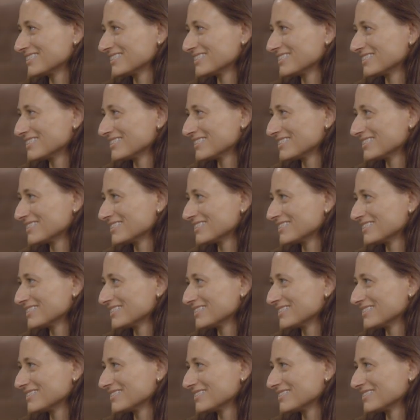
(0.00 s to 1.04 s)

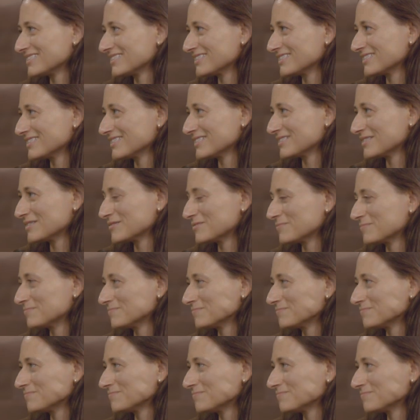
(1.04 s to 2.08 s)

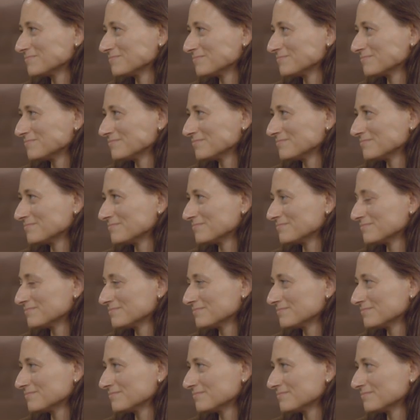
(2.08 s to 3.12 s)

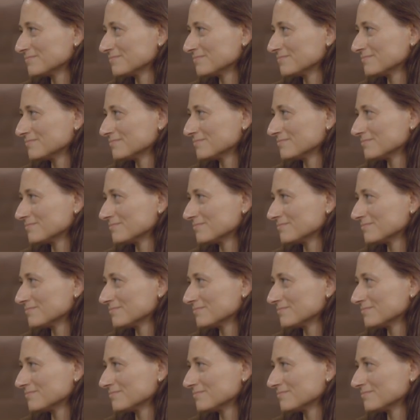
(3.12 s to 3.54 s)
(not speaking)